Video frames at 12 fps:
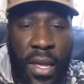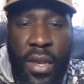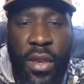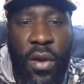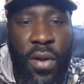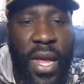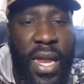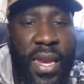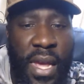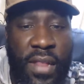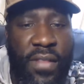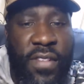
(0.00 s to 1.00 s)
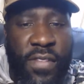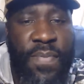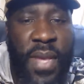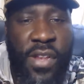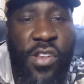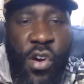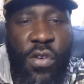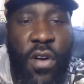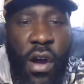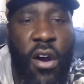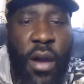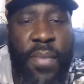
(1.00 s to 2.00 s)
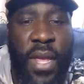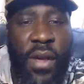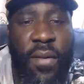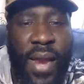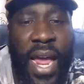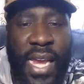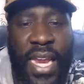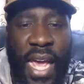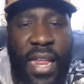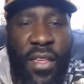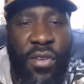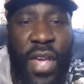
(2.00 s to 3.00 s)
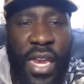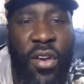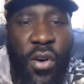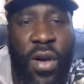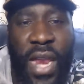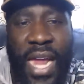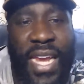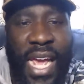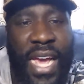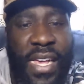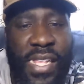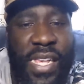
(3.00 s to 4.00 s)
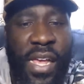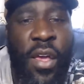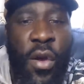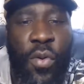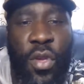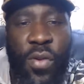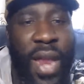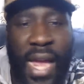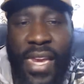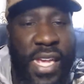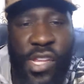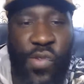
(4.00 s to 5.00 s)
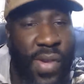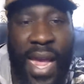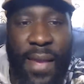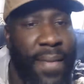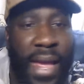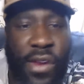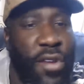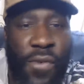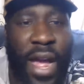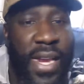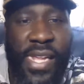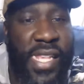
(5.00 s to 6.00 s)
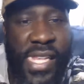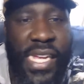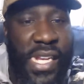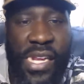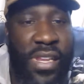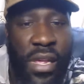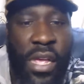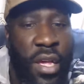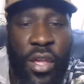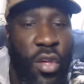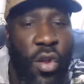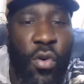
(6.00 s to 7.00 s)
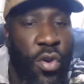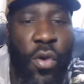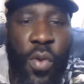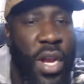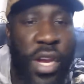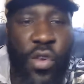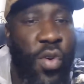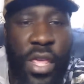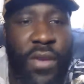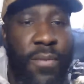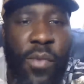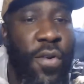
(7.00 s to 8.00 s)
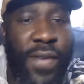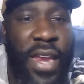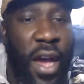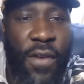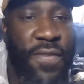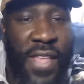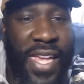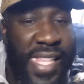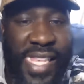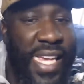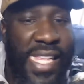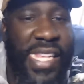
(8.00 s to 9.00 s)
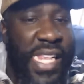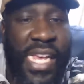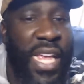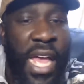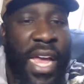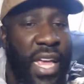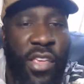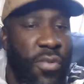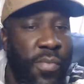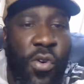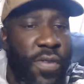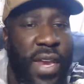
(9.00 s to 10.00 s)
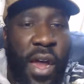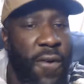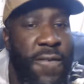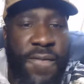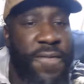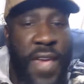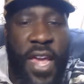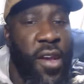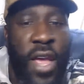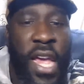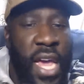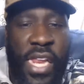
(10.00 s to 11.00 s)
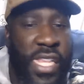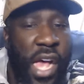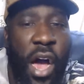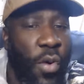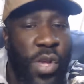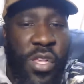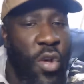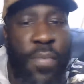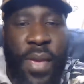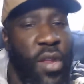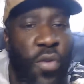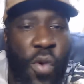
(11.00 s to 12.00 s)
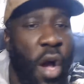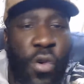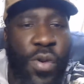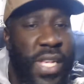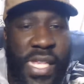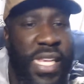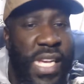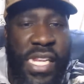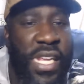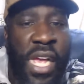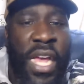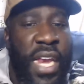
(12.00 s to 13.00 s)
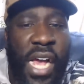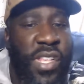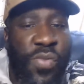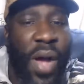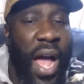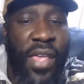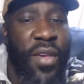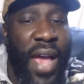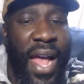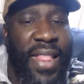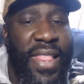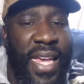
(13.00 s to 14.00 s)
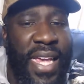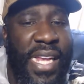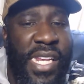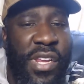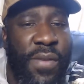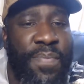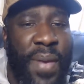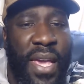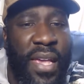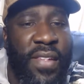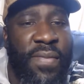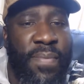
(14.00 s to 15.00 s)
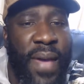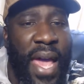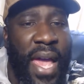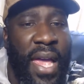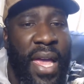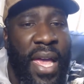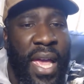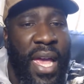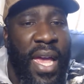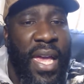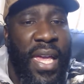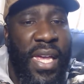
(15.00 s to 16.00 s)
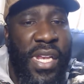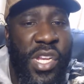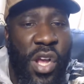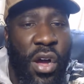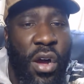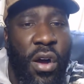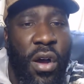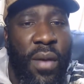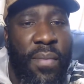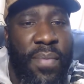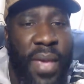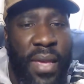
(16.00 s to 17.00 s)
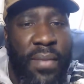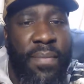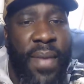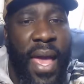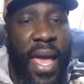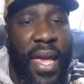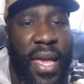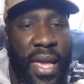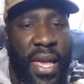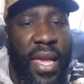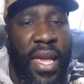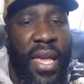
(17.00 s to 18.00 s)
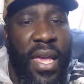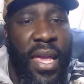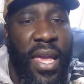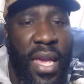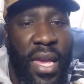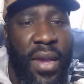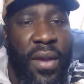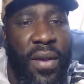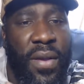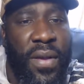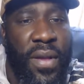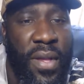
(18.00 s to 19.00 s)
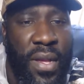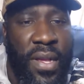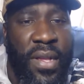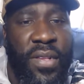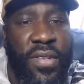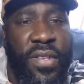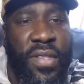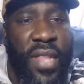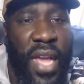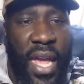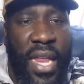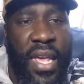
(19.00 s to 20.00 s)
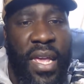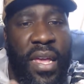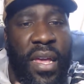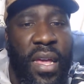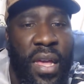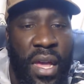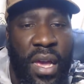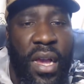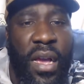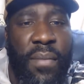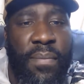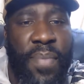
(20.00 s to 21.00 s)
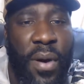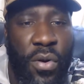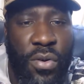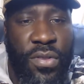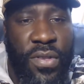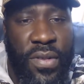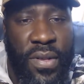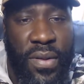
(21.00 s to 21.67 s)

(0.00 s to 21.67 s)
Don't let nothing speed your heartbeat up like that and you get to going like that, because when you like this, you can't make the right decision. You don't know what to do and you moving off the intensity and you moving off fear, and it's always going to be the wrong decision. That's why you have to get your peace back and get your heartbeat back here. Steady, composed.